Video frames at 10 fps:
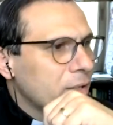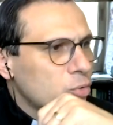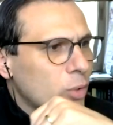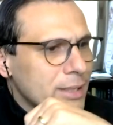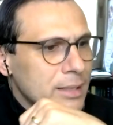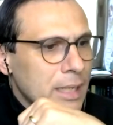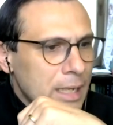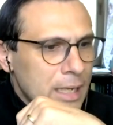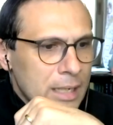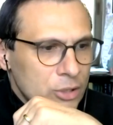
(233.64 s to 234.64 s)
West.
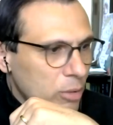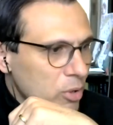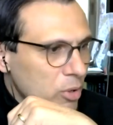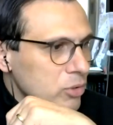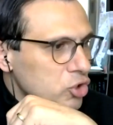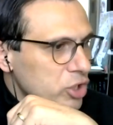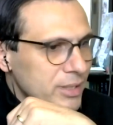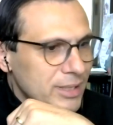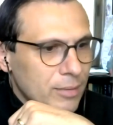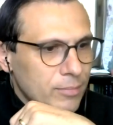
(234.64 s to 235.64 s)
So I'm going to share
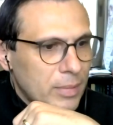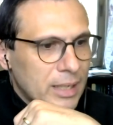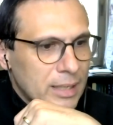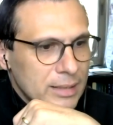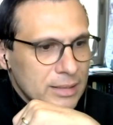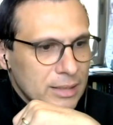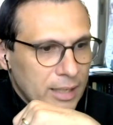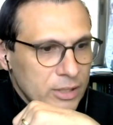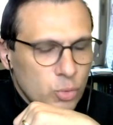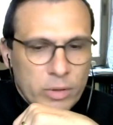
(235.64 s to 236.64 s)
some
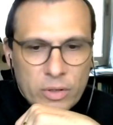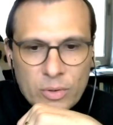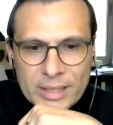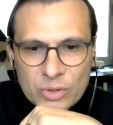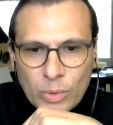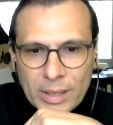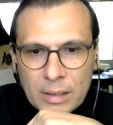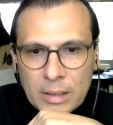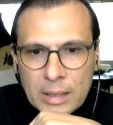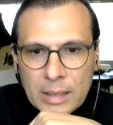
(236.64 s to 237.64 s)
slides with you as
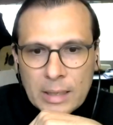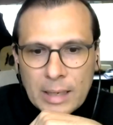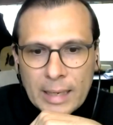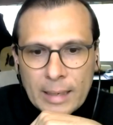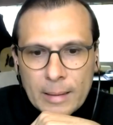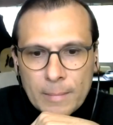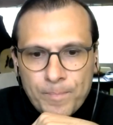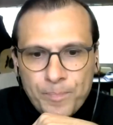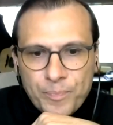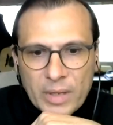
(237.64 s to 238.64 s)
well,
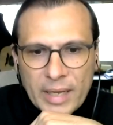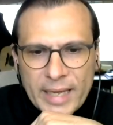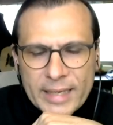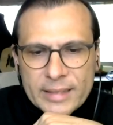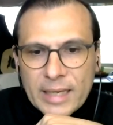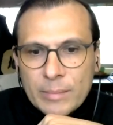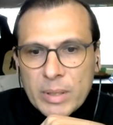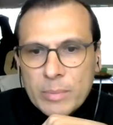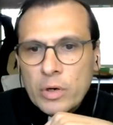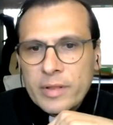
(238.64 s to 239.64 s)
and I'll
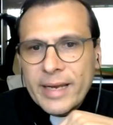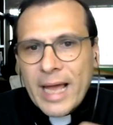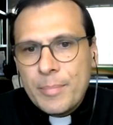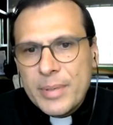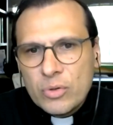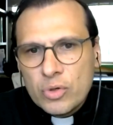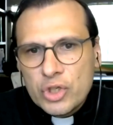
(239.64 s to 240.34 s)
be more than happy to